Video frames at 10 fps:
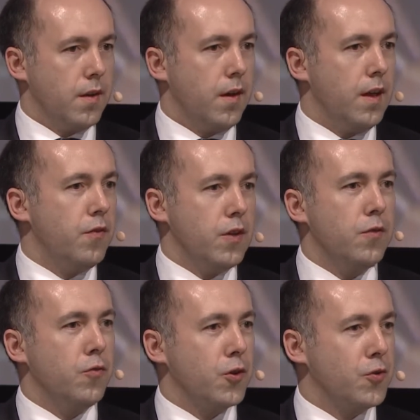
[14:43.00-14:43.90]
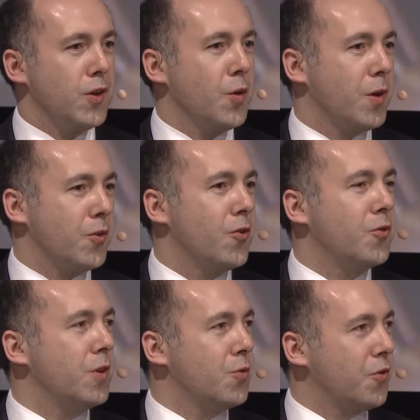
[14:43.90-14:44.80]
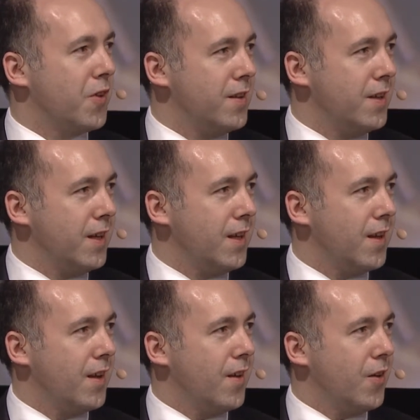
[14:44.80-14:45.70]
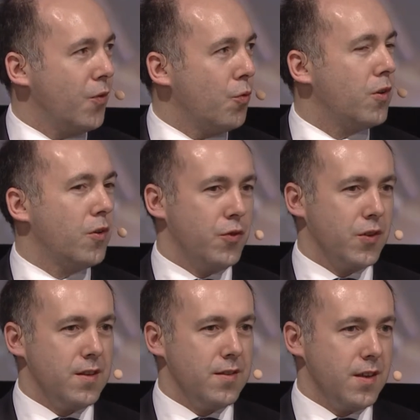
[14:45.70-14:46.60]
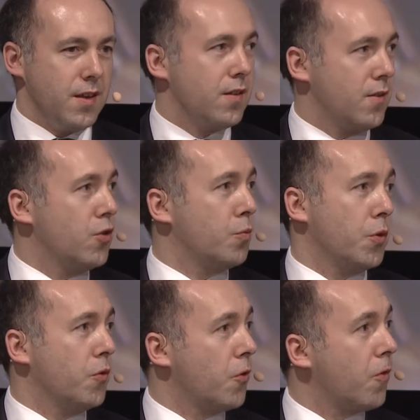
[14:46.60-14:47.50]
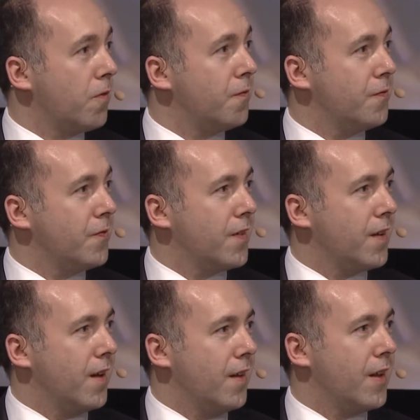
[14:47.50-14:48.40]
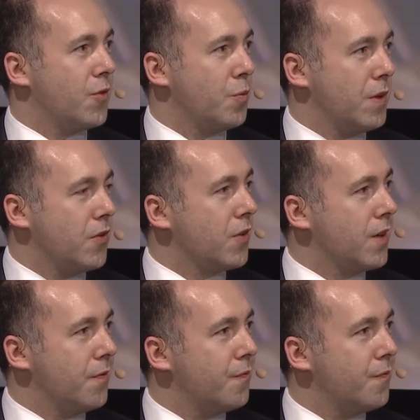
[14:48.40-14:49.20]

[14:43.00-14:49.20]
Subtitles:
even if we are talking about non-recourse lending, one of the key things is the sponsor. And that remains the key.